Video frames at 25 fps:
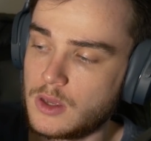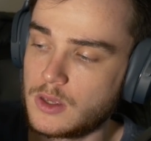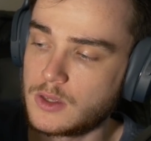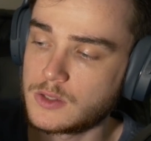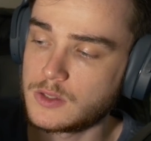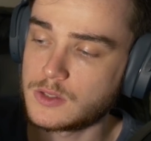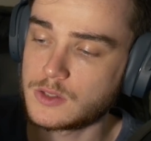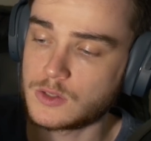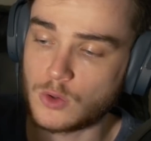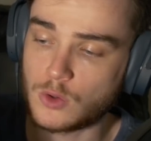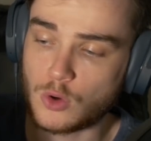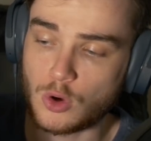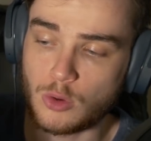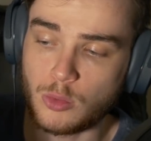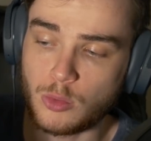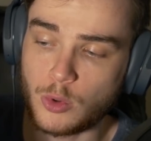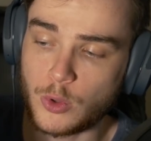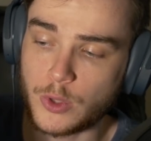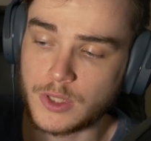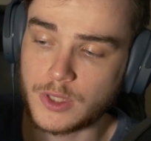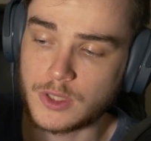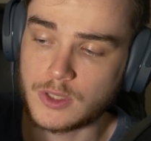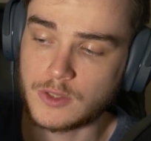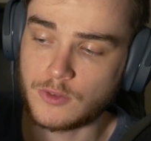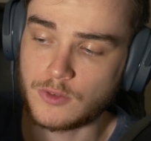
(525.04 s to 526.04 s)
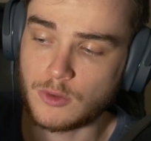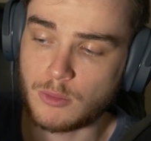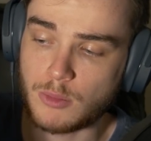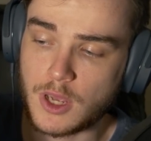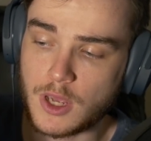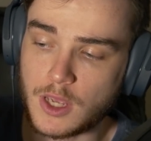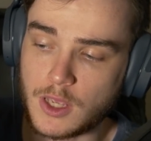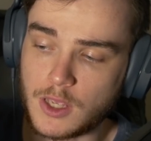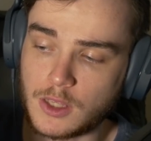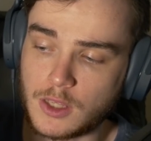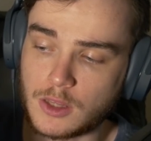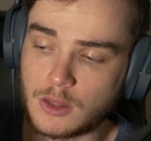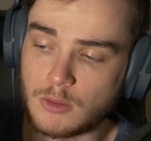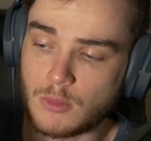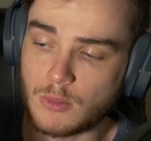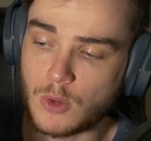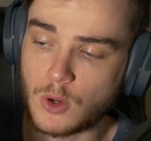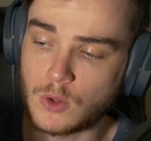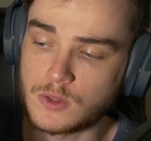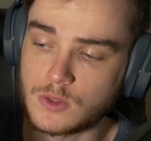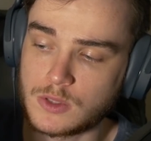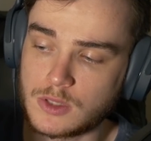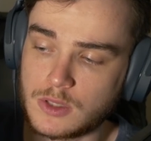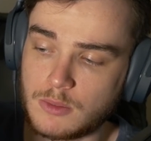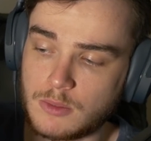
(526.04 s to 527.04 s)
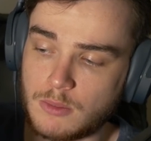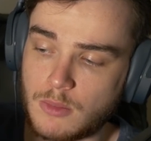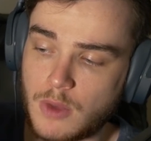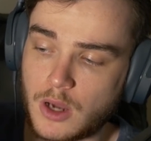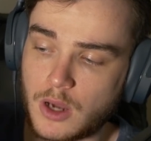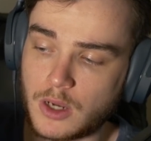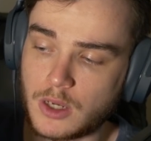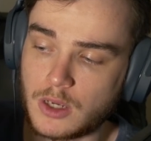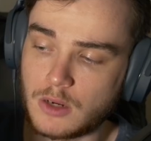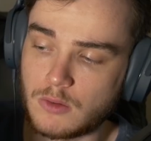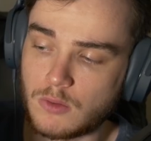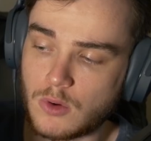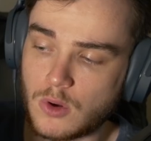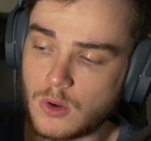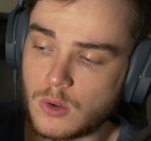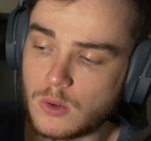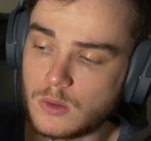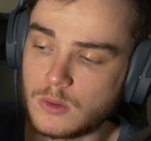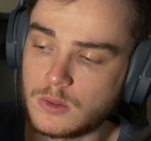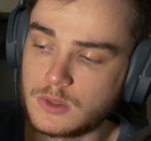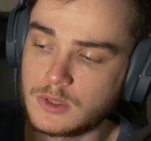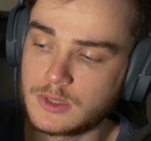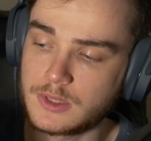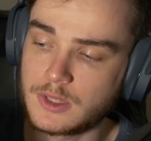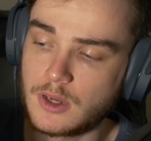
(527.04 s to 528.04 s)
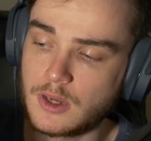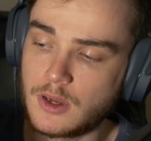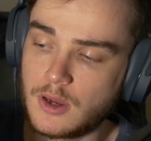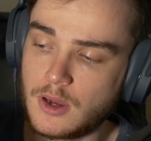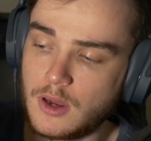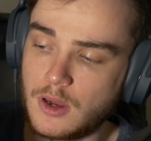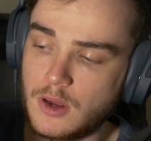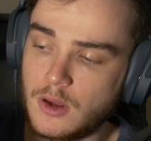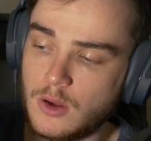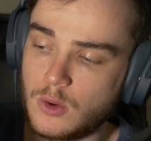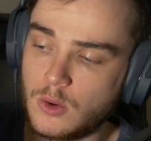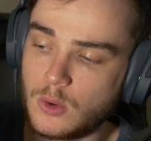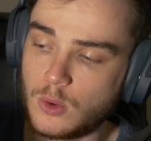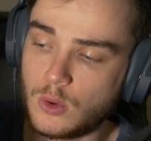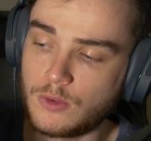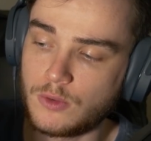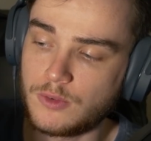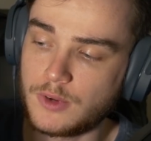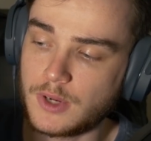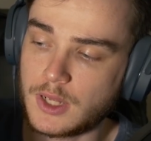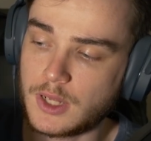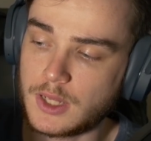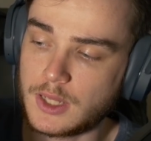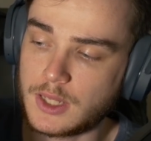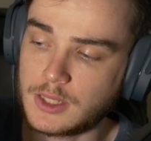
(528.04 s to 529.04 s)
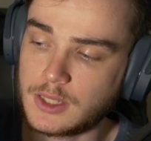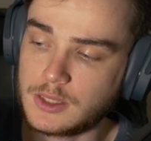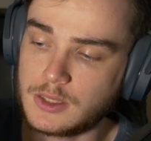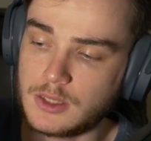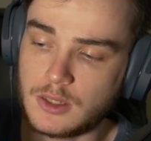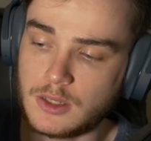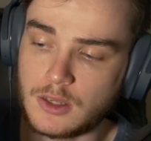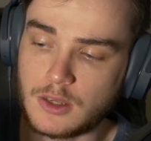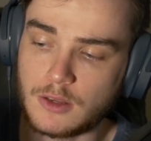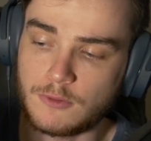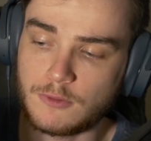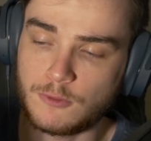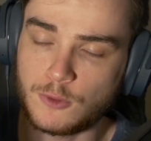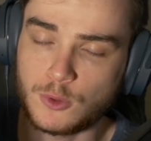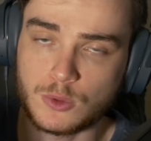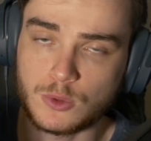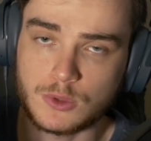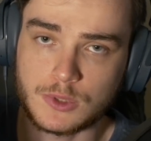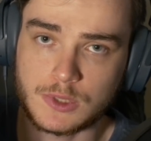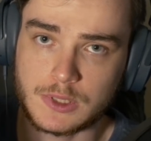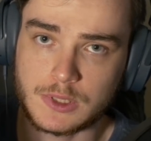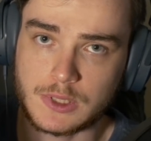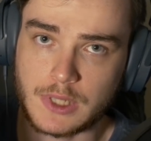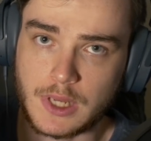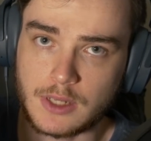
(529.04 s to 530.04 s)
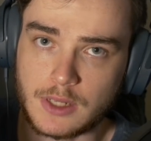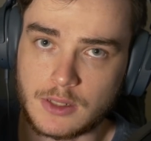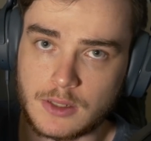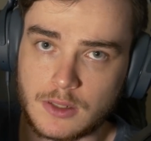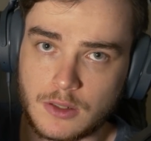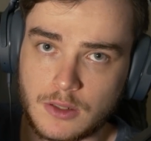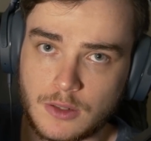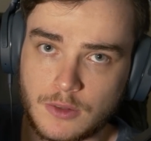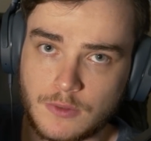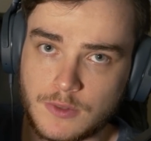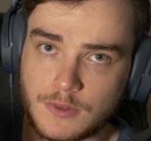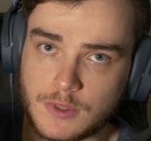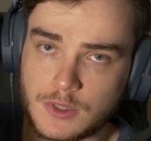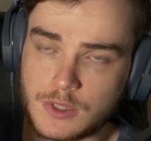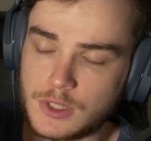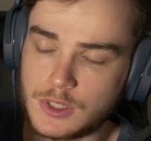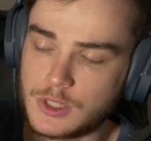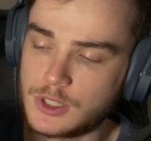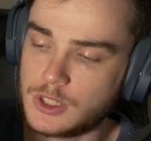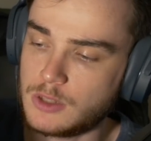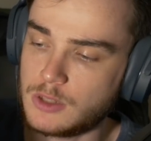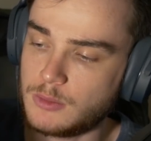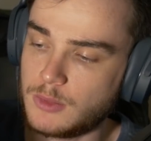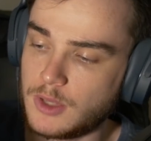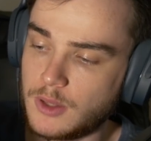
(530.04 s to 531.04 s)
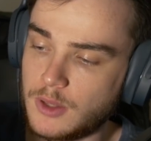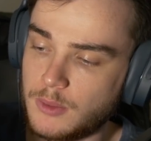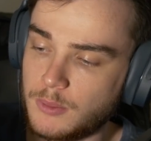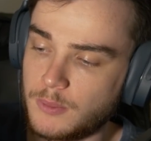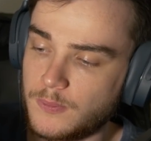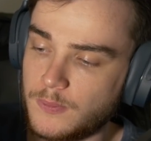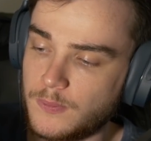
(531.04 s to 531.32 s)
Score points for making the most maki rolls or for collecting a full set of sashimi.